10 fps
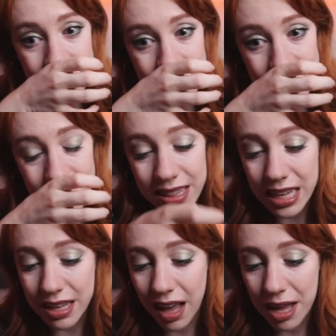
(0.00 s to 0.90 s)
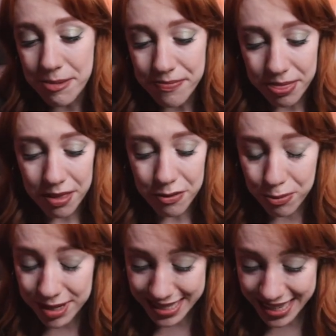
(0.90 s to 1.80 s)
literally
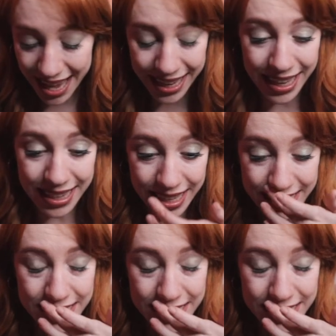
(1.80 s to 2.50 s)
ridiculous.